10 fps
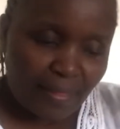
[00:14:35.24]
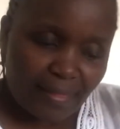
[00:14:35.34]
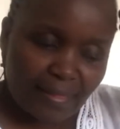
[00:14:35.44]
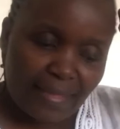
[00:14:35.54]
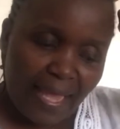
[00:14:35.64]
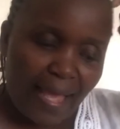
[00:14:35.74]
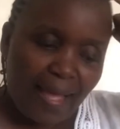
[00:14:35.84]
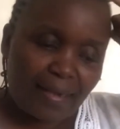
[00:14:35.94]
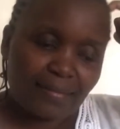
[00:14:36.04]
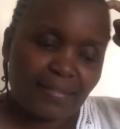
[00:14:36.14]
The
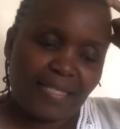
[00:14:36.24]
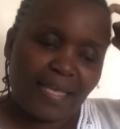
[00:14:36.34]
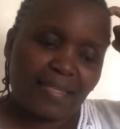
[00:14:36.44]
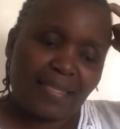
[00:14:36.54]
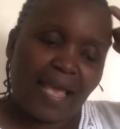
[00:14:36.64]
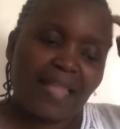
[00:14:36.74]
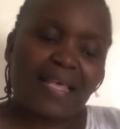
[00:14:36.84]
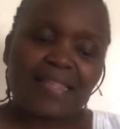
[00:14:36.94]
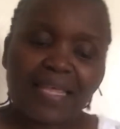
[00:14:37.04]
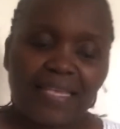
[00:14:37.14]

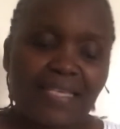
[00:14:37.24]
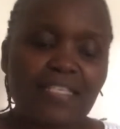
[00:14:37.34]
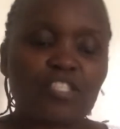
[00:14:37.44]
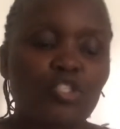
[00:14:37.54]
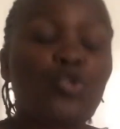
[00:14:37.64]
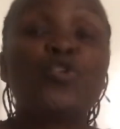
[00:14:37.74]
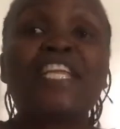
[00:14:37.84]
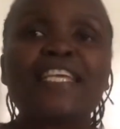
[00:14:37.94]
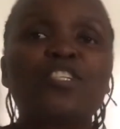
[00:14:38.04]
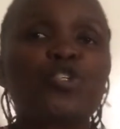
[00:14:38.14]
other thing is you
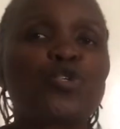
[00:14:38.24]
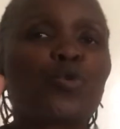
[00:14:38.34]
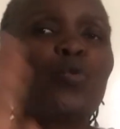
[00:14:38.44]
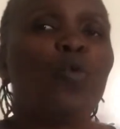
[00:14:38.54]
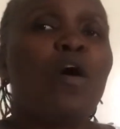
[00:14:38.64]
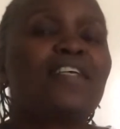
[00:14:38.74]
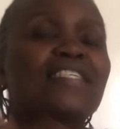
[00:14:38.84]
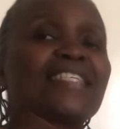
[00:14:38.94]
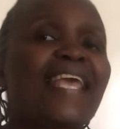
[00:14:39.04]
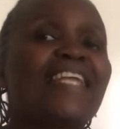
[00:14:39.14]
need to
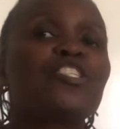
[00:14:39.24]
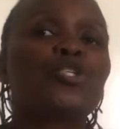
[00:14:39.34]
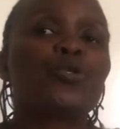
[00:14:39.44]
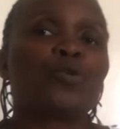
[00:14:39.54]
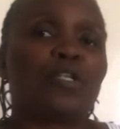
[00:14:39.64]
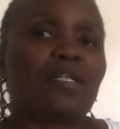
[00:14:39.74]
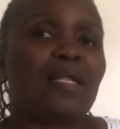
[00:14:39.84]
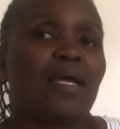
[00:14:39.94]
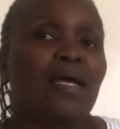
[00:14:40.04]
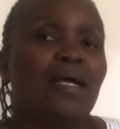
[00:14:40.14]
schedule
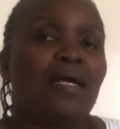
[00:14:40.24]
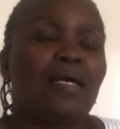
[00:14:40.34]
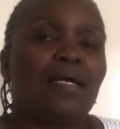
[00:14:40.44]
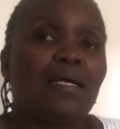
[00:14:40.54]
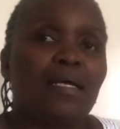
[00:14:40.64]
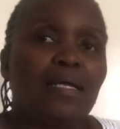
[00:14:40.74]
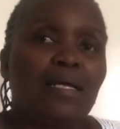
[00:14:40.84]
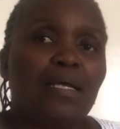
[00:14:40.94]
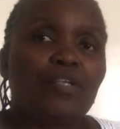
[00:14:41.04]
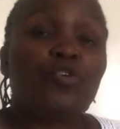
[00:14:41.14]

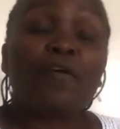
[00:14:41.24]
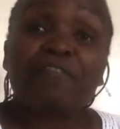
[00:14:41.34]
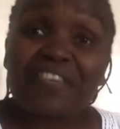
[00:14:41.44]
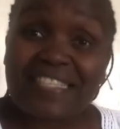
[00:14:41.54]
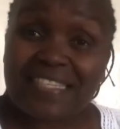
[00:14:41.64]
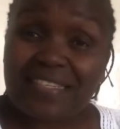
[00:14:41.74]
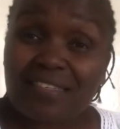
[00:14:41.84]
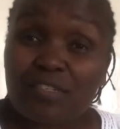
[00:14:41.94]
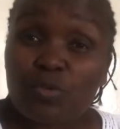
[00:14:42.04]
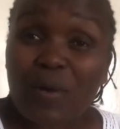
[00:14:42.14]
your
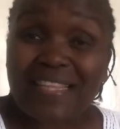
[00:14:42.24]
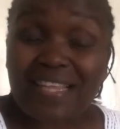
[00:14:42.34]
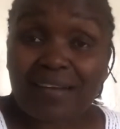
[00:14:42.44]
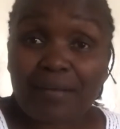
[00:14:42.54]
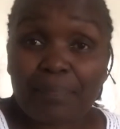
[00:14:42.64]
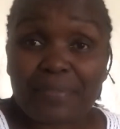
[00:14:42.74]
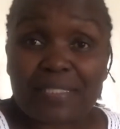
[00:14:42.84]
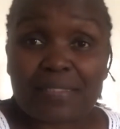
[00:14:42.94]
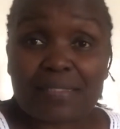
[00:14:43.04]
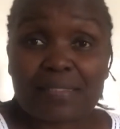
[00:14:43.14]
visit to a
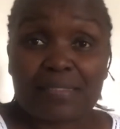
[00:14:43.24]
therapist,